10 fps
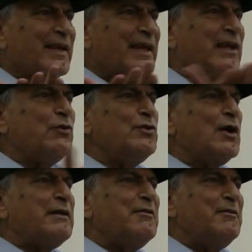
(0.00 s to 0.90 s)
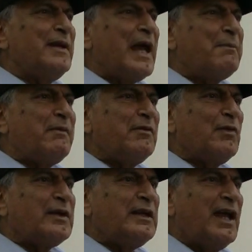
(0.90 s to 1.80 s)
He could not even be happy with
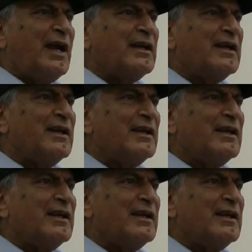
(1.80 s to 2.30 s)
what he had.